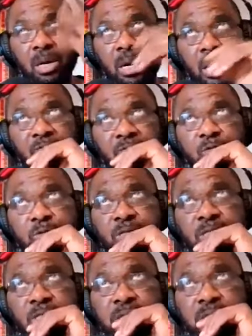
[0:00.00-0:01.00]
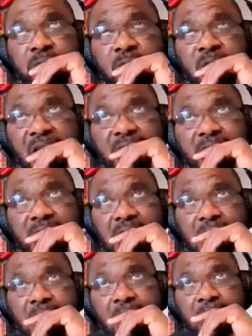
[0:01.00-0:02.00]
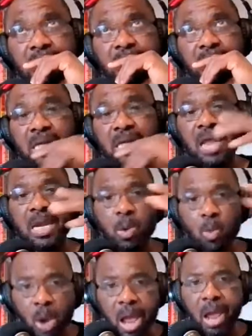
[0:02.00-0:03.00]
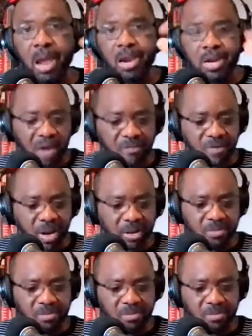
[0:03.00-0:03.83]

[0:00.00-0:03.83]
do you guys started anywhere in Africa?